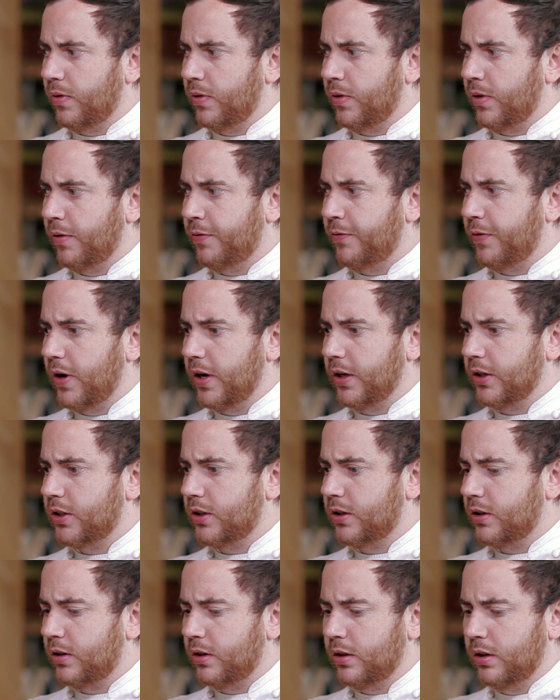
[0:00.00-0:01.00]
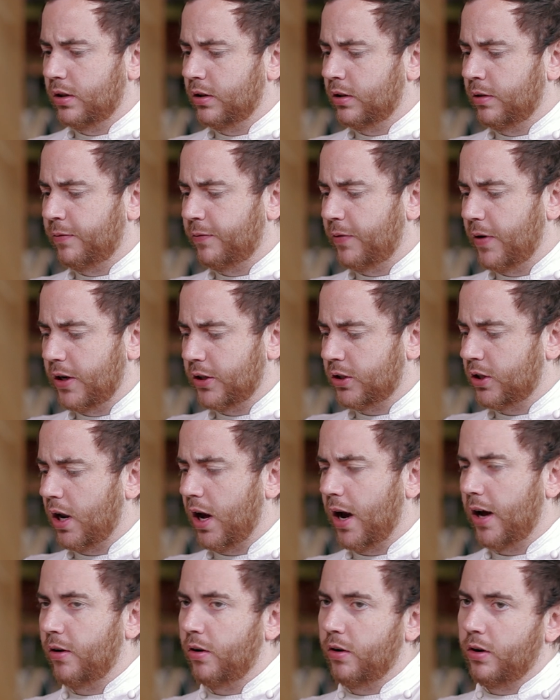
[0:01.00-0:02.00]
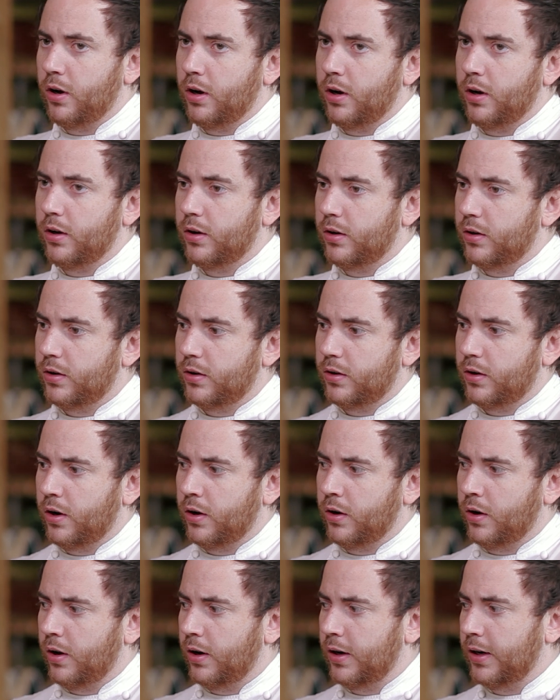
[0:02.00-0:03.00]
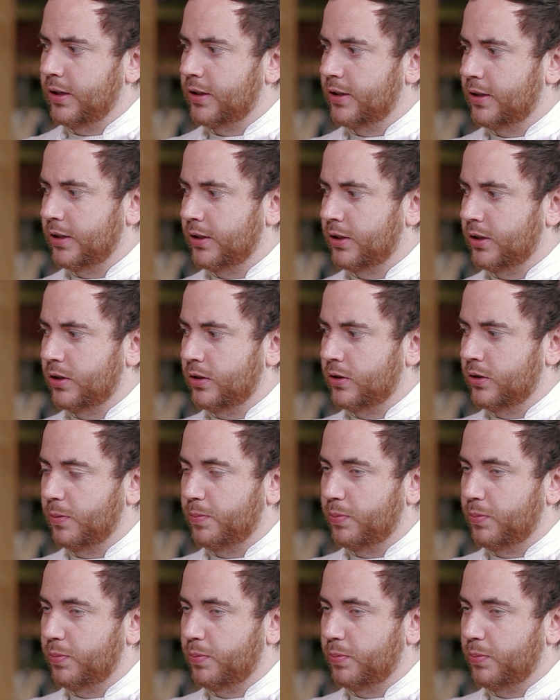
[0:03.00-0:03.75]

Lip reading: The first line on our list is to